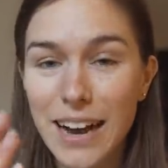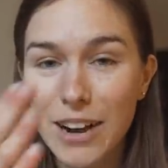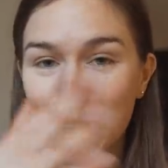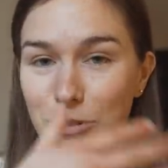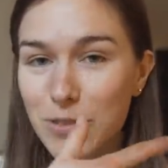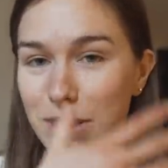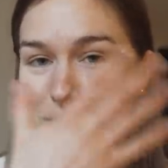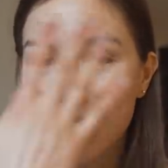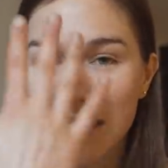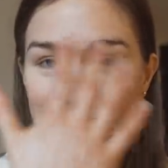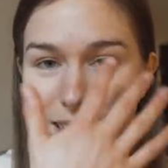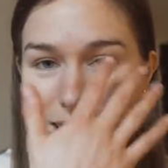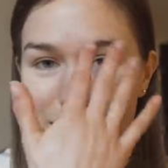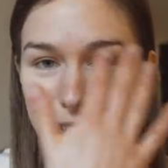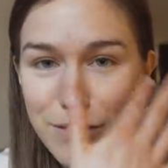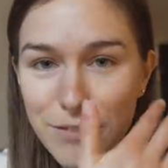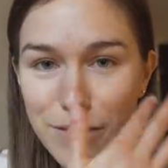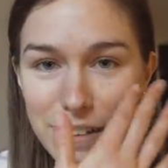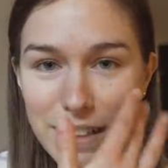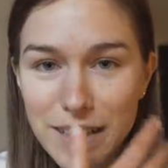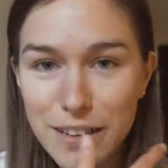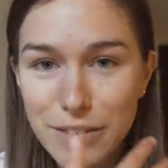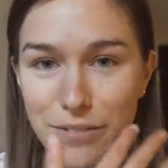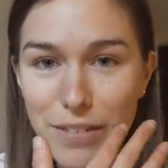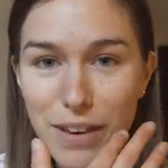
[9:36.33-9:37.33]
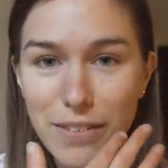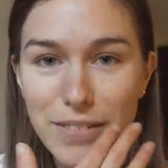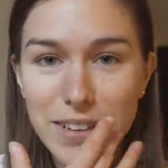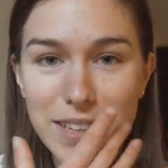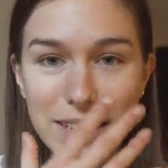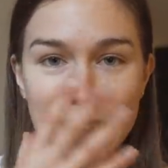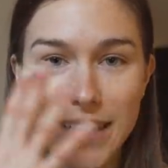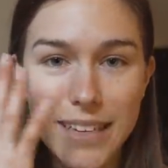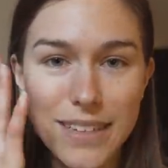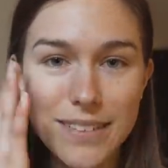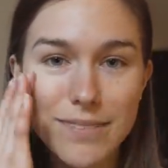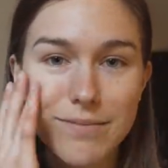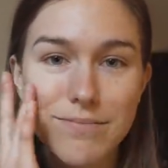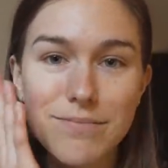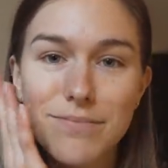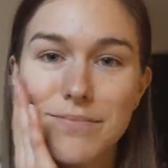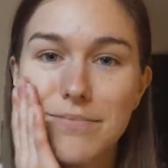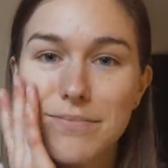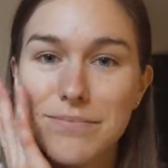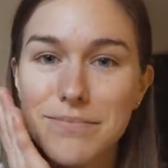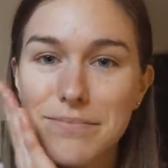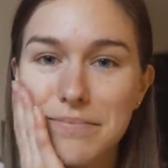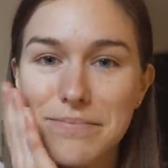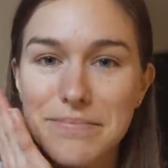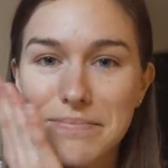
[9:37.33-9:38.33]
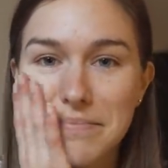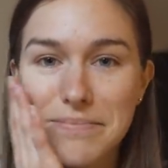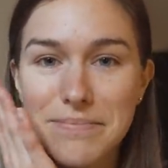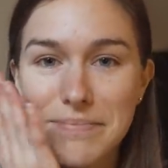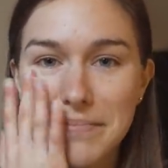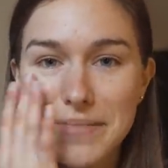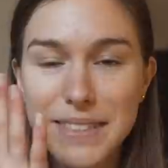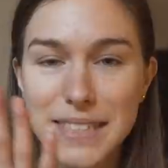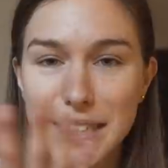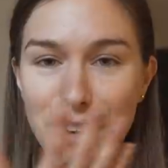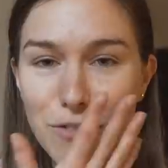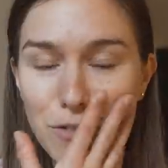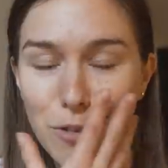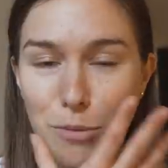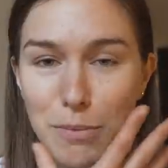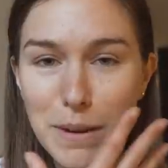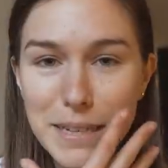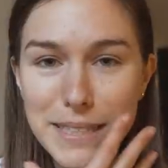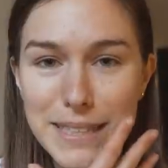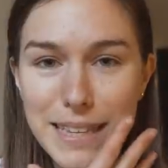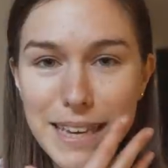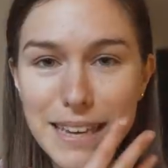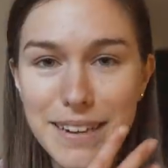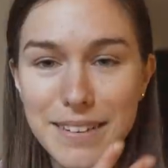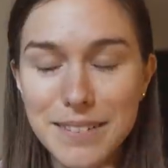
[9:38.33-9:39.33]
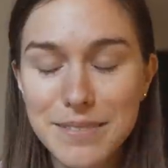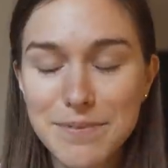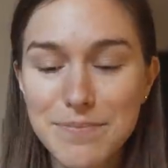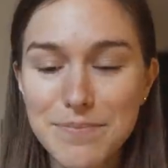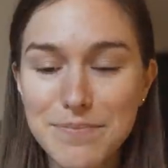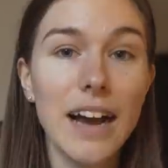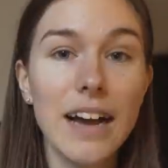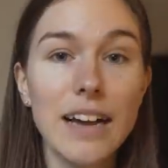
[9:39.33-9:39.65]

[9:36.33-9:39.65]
I don't really like the feeling of having like stuff on my skin.